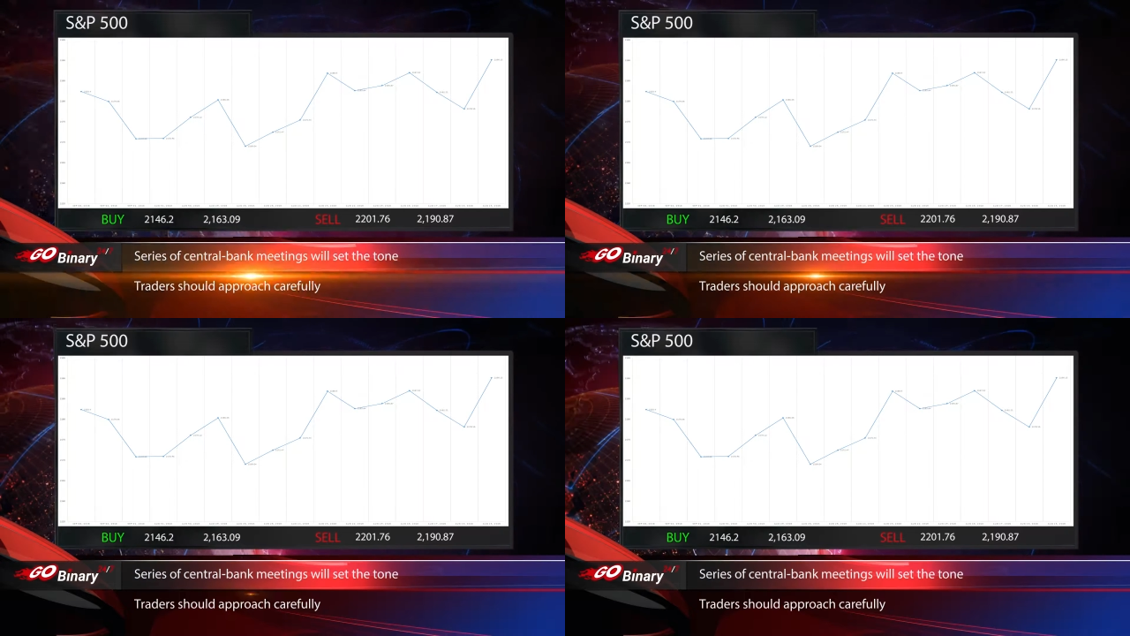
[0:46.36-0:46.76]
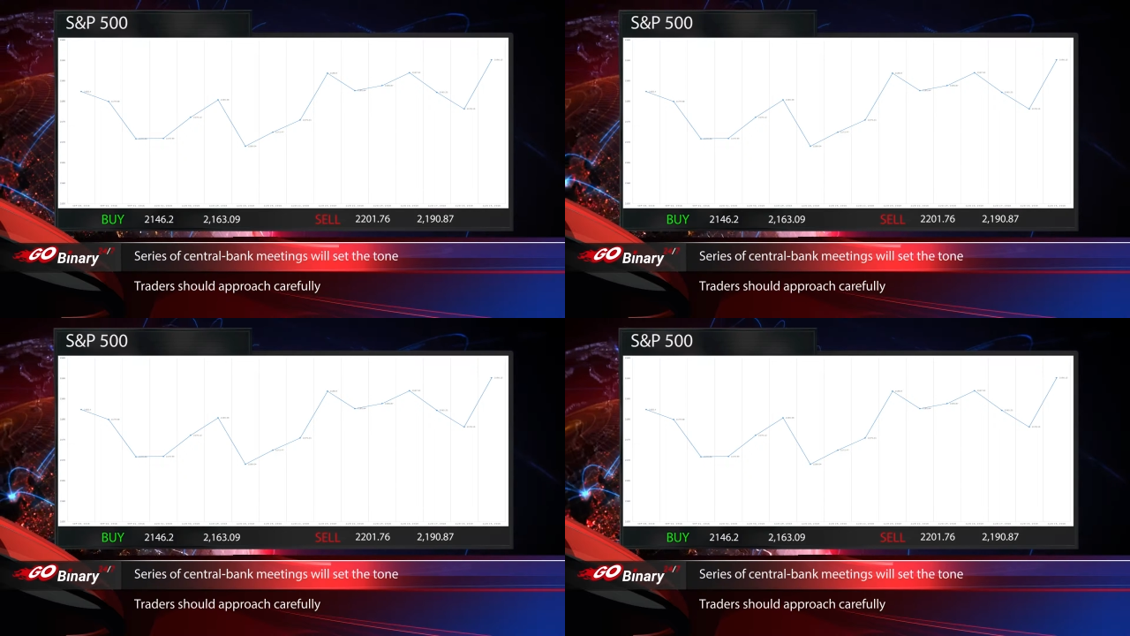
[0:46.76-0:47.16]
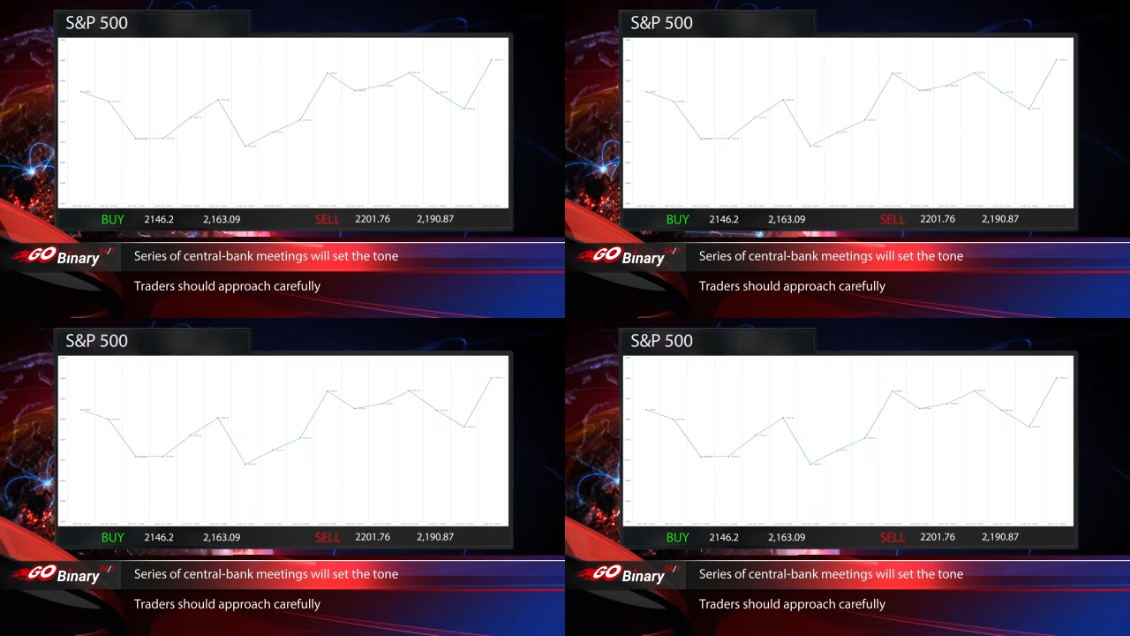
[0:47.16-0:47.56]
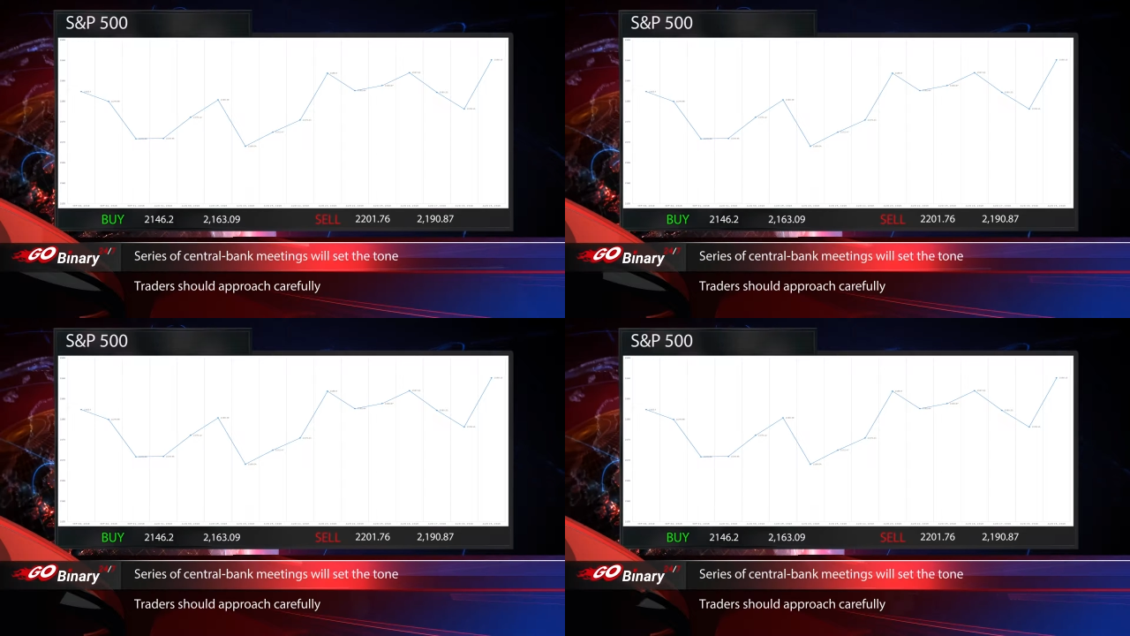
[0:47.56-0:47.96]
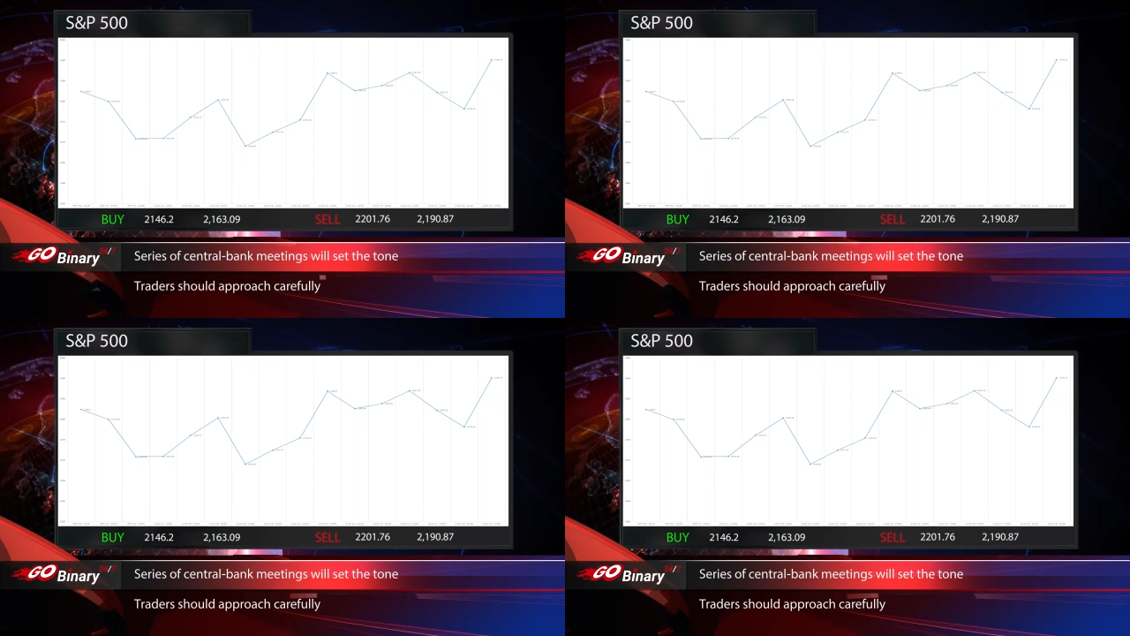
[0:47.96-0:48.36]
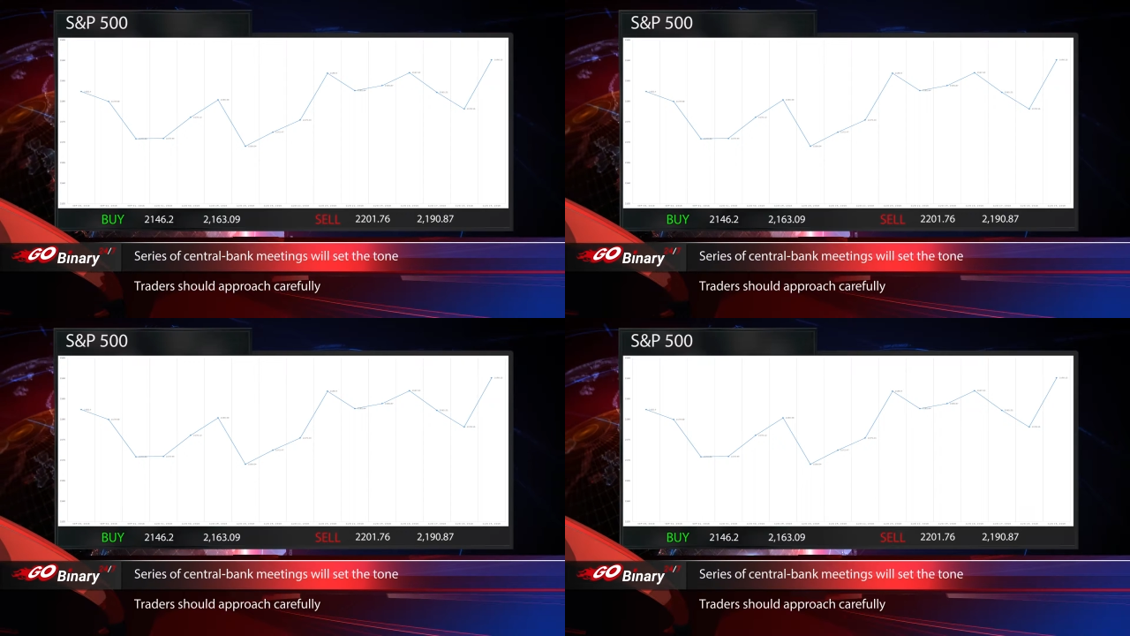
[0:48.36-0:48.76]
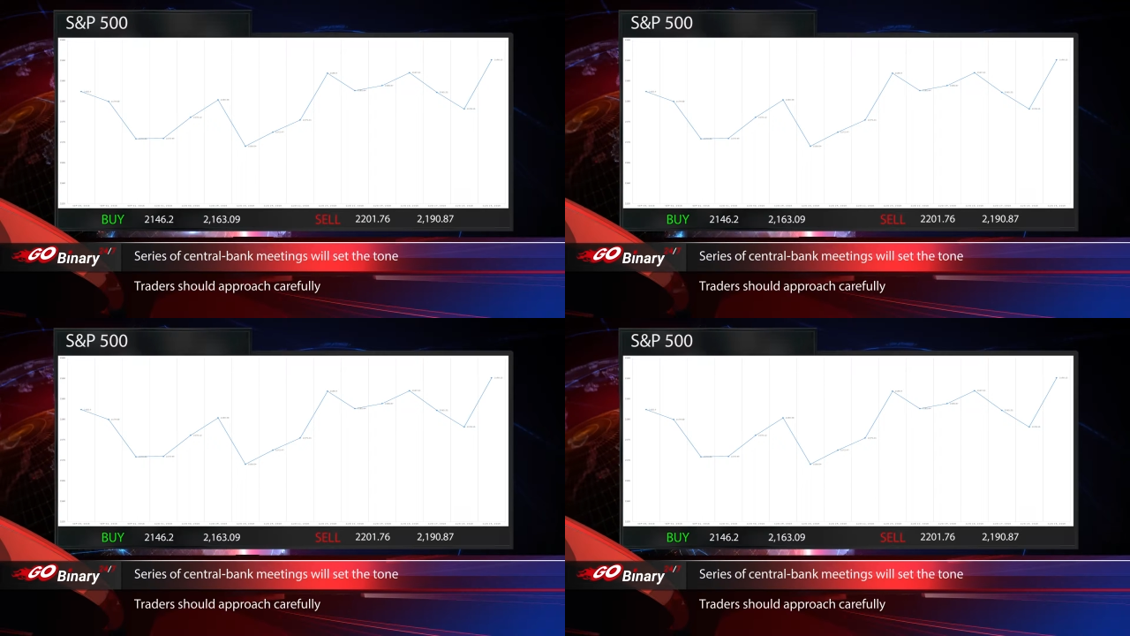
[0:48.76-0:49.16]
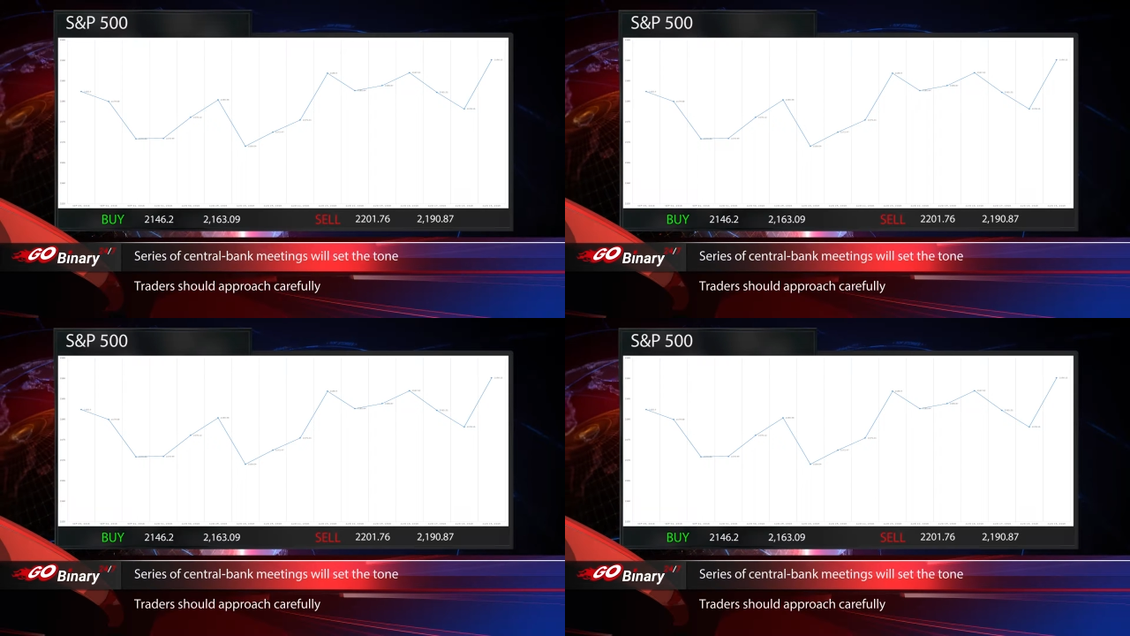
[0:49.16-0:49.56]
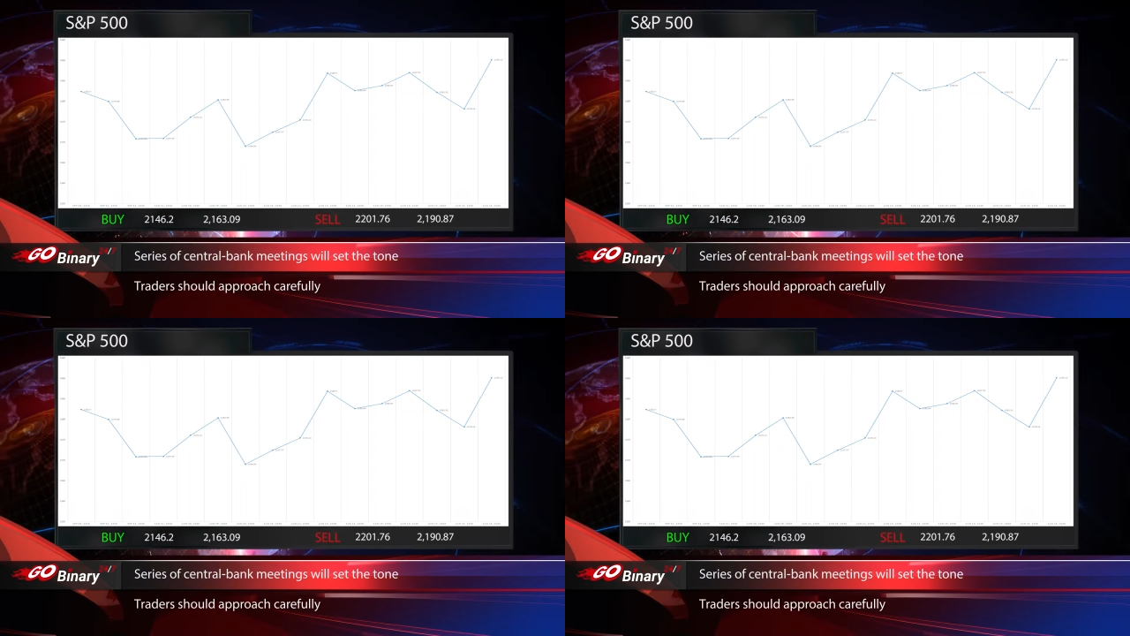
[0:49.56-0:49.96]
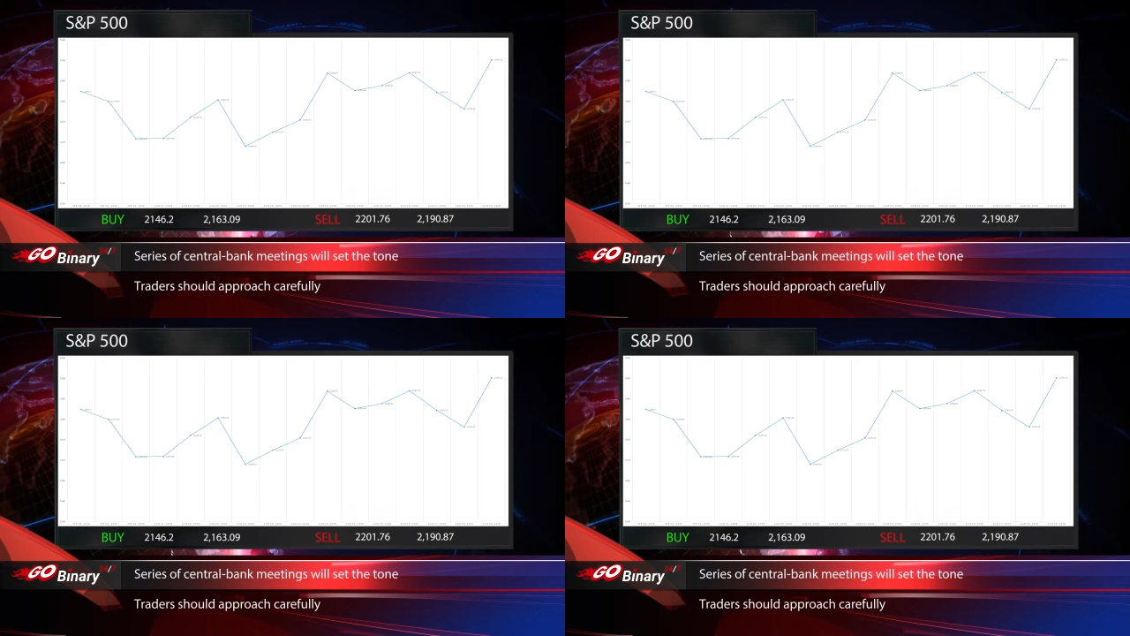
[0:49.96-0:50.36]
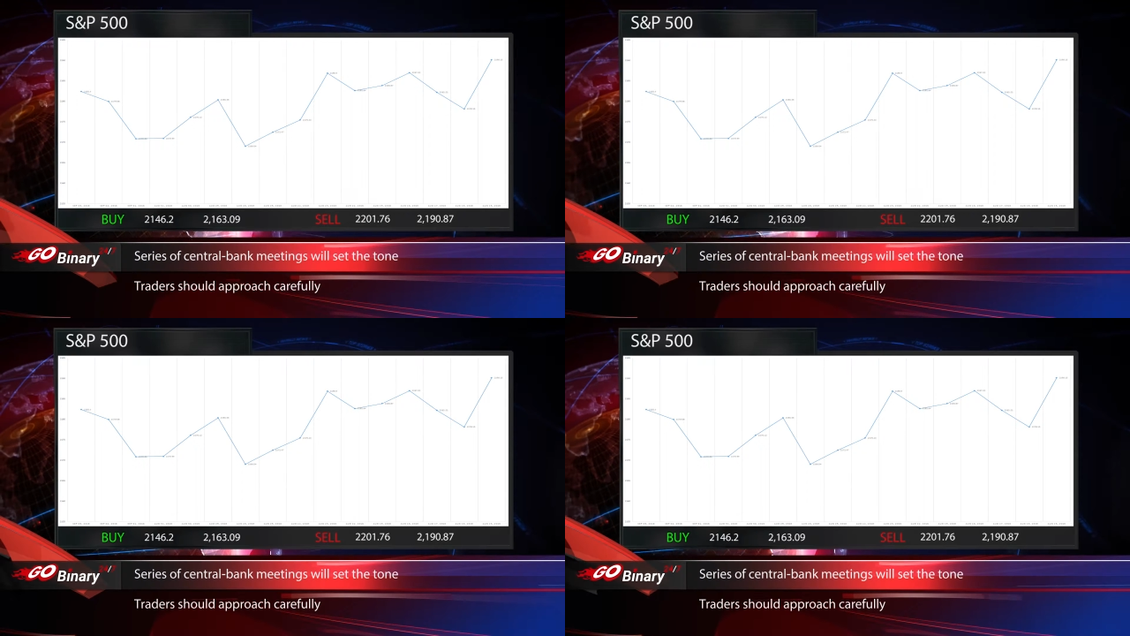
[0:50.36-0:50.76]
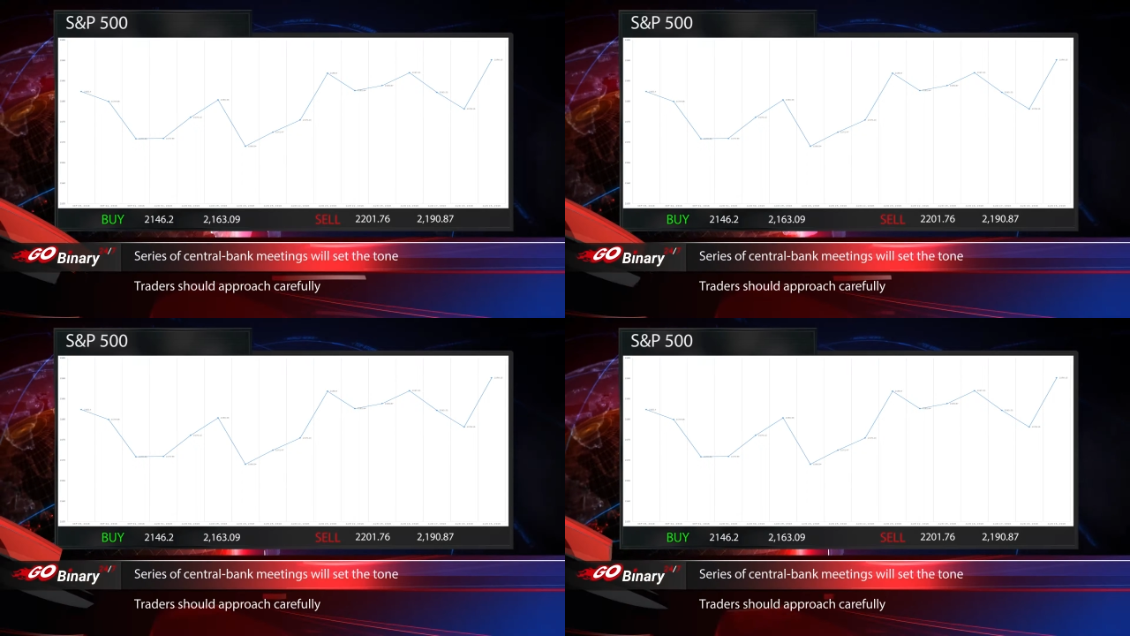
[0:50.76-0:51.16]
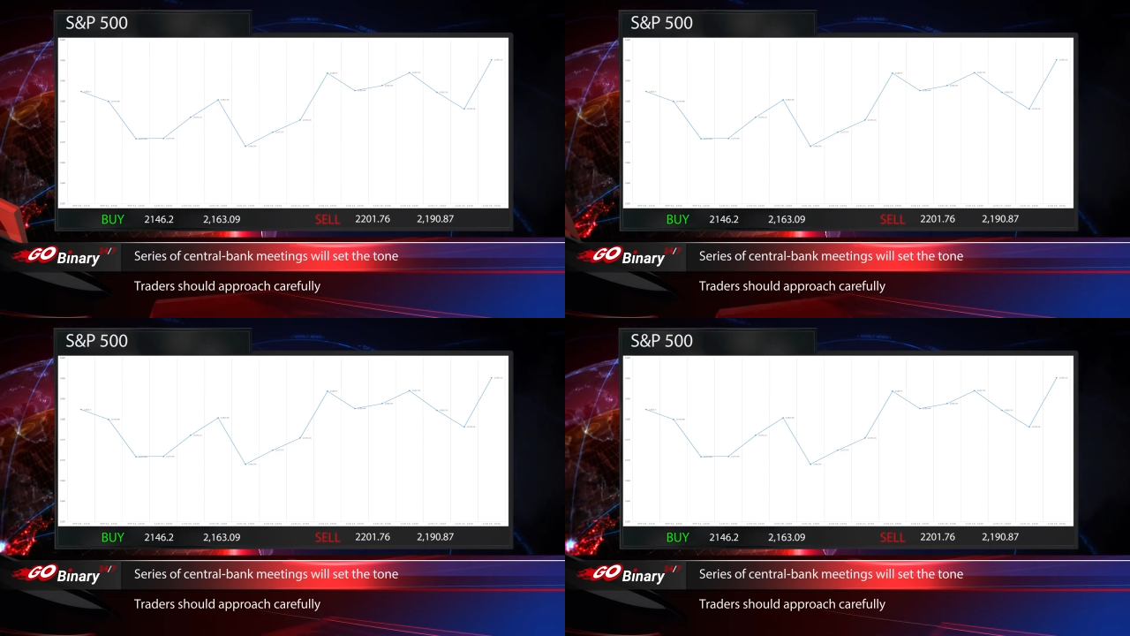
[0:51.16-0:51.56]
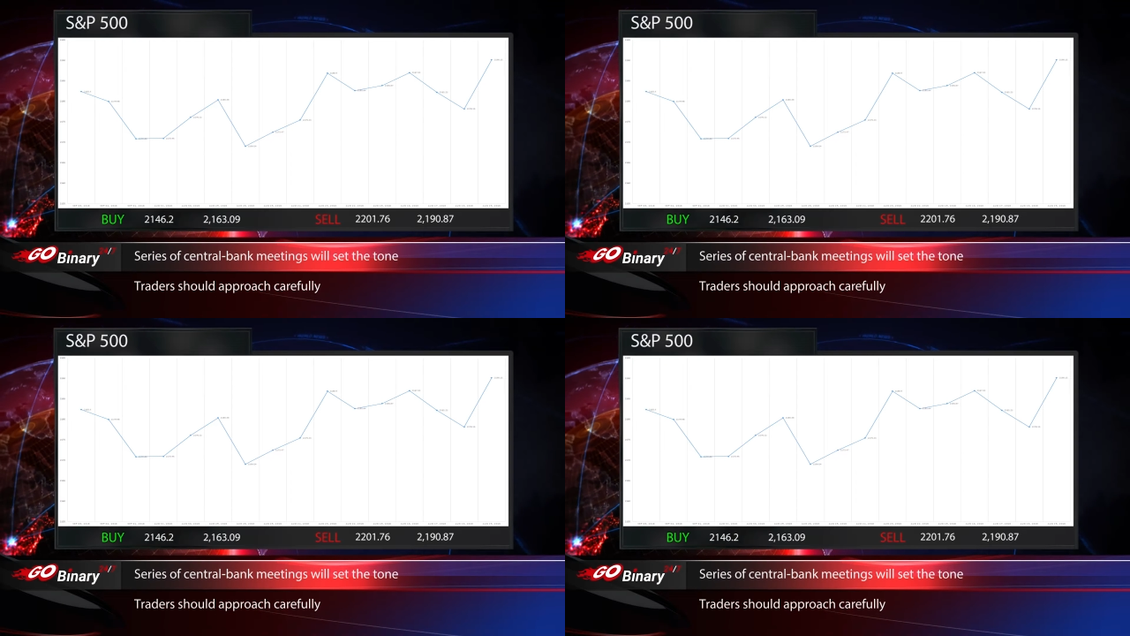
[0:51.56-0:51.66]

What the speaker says: [unreadable: no face in view]